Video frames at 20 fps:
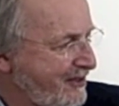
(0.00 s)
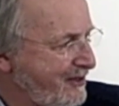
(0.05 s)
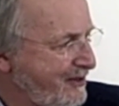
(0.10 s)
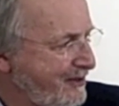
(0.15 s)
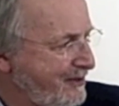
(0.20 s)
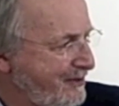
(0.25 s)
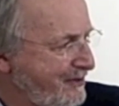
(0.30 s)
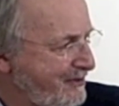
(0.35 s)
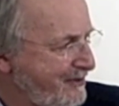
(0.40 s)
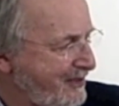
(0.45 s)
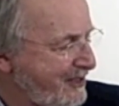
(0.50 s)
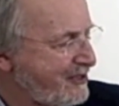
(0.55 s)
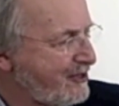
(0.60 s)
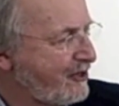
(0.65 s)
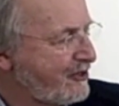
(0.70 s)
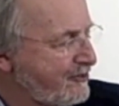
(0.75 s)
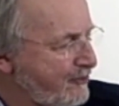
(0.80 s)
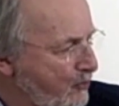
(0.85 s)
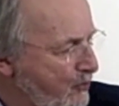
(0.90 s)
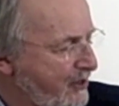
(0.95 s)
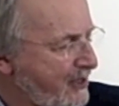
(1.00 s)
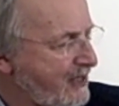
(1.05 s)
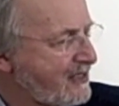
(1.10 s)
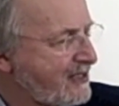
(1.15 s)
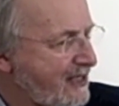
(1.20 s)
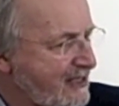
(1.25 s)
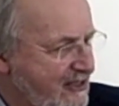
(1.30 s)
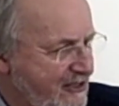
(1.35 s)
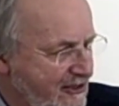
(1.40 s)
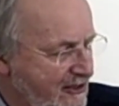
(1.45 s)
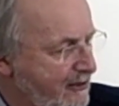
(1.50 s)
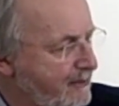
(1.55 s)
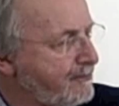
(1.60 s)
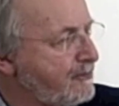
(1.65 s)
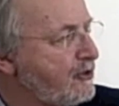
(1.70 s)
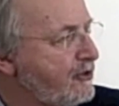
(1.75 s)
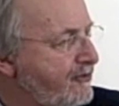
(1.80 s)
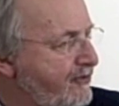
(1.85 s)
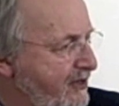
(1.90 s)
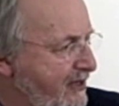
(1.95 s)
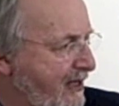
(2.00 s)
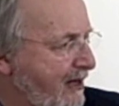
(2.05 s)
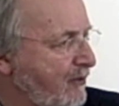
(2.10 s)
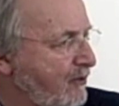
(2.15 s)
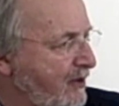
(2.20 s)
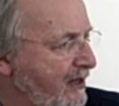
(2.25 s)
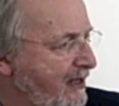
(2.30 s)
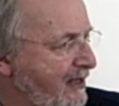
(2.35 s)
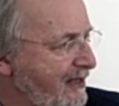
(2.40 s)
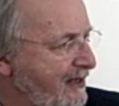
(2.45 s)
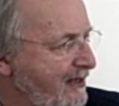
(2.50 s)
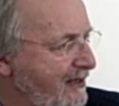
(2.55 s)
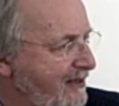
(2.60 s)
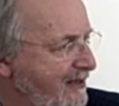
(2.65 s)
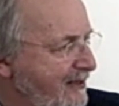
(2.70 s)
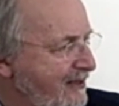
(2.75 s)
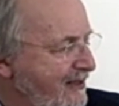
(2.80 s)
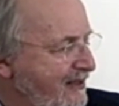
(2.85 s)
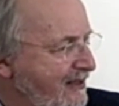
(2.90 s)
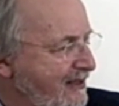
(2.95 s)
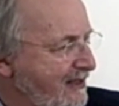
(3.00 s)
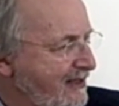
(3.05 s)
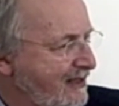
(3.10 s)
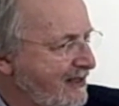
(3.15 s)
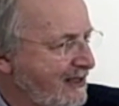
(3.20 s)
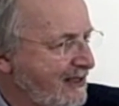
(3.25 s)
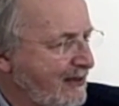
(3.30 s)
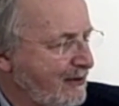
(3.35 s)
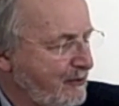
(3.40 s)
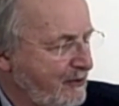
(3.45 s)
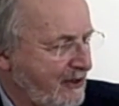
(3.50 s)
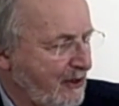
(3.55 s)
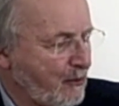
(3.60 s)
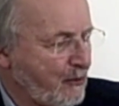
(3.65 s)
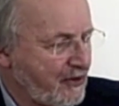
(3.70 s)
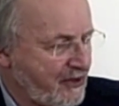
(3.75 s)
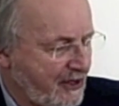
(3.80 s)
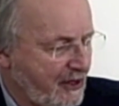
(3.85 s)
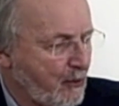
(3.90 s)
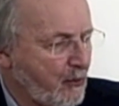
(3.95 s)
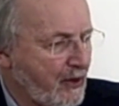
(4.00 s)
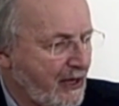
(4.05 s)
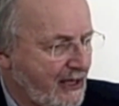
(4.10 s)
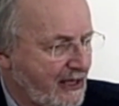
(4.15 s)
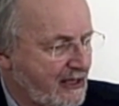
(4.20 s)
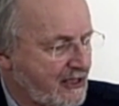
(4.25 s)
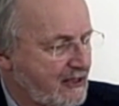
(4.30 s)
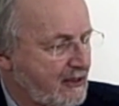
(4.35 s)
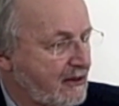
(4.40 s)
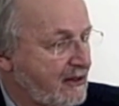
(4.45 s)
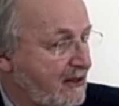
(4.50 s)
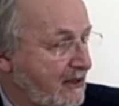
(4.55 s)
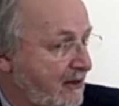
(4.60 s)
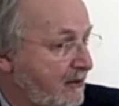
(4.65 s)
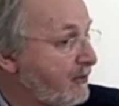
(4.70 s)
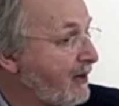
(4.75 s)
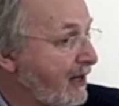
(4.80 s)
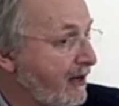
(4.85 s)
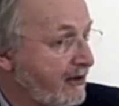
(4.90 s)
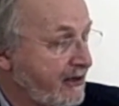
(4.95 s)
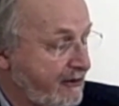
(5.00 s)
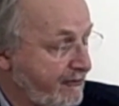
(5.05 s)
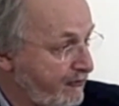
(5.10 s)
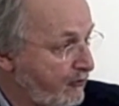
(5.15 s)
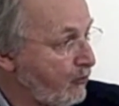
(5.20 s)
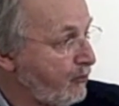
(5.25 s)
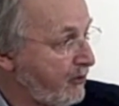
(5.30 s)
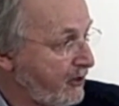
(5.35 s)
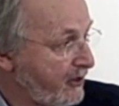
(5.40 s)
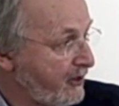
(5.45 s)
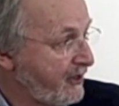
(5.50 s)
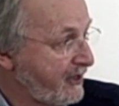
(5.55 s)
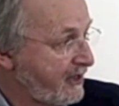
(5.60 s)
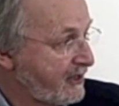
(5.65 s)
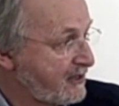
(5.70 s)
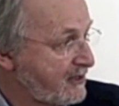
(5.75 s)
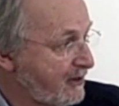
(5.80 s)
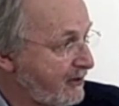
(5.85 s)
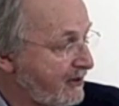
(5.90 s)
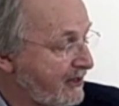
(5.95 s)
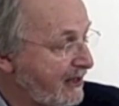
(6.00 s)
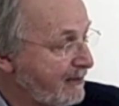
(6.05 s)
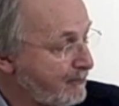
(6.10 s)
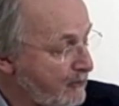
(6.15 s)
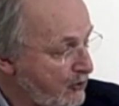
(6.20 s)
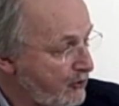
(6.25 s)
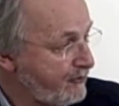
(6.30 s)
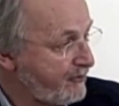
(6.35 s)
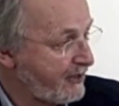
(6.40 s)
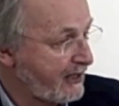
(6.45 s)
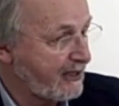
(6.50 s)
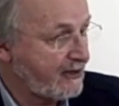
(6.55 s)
So there's lots of organisations that are moving that way uh, you know, with the awareness uh, around informal learning and so on, then